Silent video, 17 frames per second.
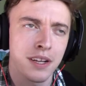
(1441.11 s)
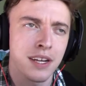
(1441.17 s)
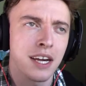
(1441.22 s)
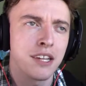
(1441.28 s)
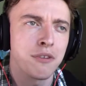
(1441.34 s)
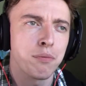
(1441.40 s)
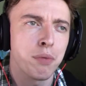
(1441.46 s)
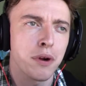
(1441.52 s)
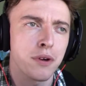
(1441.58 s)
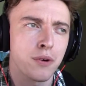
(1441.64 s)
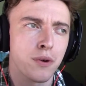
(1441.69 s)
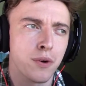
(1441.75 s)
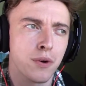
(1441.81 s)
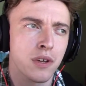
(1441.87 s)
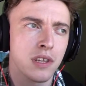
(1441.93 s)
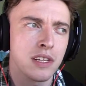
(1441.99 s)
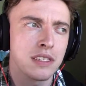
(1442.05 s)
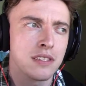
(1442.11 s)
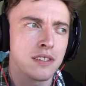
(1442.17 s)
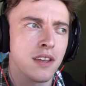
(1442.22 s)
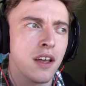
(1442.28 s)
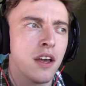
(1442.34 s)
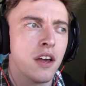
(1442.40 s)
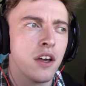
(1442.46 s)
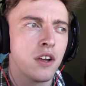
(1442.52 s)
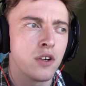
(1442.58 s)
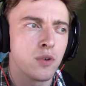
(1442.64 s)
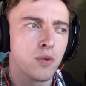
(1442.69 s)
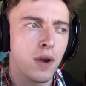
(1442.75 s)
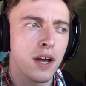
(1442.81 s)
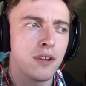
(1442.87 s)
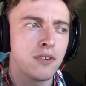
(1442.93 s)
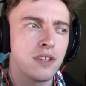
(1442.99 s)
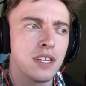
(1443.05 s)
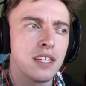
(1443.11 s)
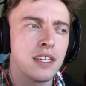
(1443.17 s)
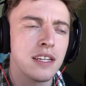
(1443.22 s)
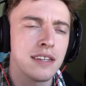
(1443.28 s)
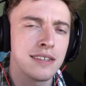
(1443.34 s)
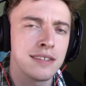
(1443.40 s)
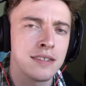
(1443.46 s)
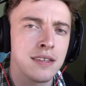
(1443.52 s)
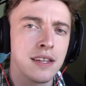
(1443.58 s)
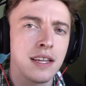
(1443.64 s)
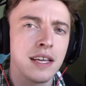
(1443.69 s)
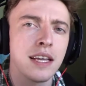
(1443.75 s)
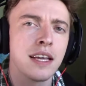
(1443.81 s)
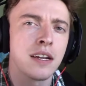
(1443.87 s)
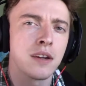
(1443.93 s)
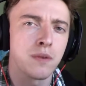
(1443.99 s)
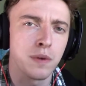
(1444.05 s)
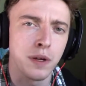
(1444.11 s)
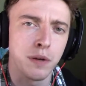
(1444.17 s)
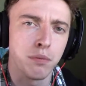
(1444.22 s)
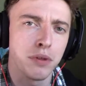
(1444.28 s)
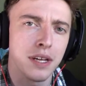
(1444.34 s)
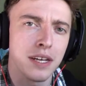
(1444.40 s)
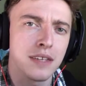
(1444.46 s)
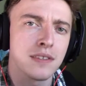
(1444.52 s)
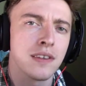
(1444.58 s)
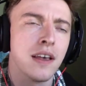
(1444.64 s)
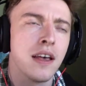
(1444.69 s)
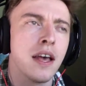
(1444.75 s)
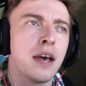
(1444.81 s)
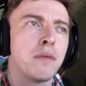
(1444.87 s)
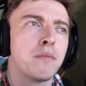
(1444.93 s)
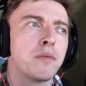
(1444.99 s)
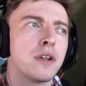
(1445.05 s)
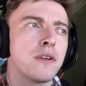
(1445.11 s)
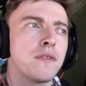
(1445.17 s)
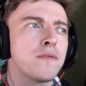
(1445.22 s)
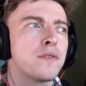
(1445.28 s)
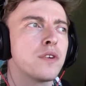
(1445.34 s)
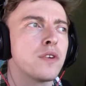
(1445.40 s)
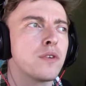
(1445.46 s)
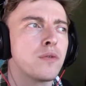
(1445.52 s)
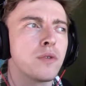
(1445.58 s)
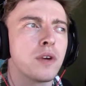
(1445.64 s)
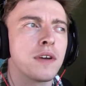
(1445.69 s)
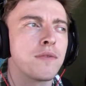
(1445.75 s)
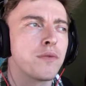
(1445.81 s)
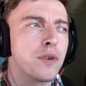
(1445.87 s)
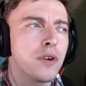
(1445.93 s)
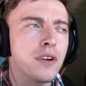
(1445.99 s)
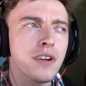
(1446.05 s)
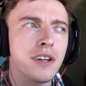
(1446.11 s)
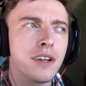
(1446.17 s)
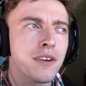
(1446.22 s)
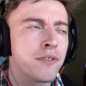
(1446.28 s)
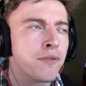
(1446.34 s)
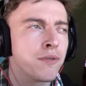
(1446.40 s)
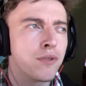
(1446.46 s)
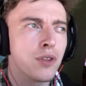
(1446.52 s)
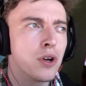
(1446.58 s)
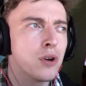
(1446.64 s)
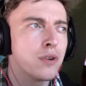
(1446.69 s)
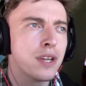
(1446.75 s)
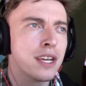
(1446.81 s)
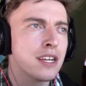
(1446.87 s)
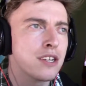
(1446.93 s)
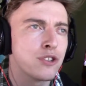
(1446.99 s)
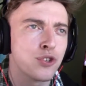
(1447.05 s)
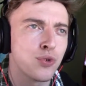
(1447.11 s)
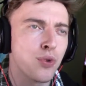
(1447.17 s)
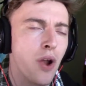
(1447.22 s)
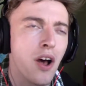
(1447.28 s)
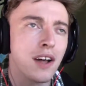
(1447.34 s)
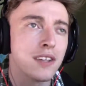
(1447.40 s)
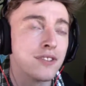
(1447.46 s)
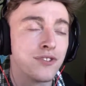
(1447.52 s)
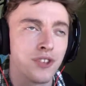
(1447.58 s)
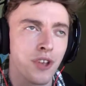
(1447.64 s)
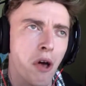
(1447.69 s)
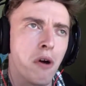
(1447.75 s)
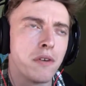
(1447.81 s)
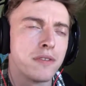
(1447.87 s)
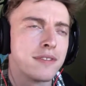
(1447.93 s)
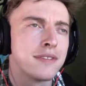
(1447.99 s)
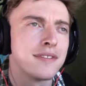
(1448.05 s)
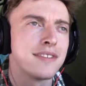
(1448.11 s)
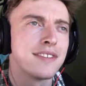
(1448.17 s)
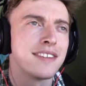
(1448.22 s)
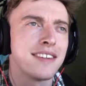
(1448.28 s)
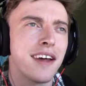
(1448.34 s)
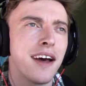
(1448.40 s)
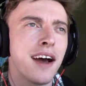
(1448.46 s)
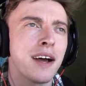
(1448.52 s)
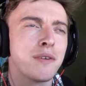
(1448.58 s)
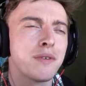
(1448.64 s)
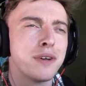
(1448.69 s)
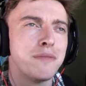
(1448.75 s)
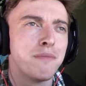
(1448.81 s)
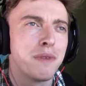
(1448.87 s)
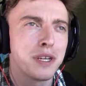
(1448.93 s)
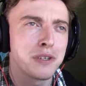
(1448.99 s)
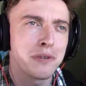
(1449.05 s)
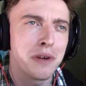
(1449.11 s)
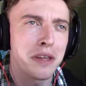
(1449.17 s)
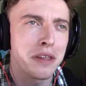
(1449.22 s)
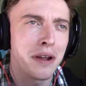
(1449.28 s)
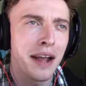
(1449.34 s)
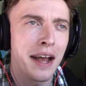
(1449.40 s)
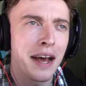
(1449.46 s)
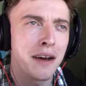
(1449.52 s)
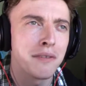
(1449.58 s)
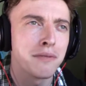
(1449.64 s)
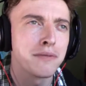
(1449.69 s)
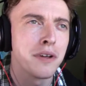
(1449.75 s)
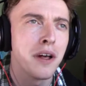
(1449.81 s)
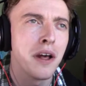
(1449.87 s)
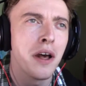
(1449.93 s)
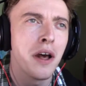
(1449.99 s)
a kind of parkour that's grounded in a city and a real place. But if we're in a floating Tron zone, I would much rather have